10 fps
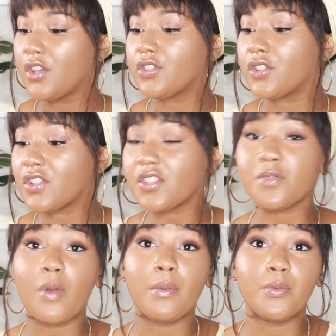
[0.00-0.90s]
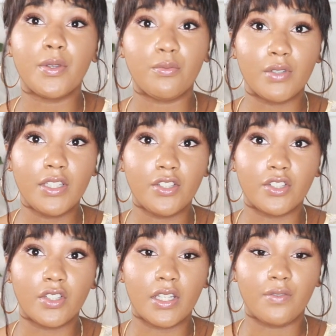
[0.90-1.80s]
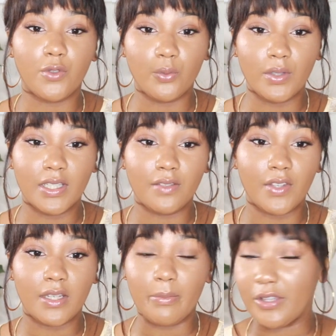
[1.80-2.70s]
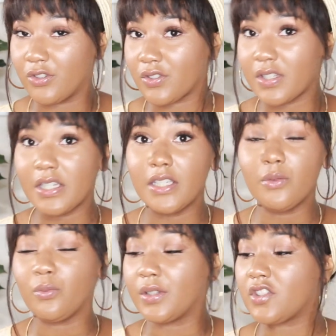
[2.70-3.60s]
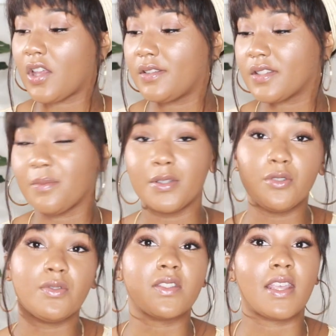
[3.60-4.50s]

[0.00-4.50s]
So this is probably really good if you live in a major city with tons of pollutants,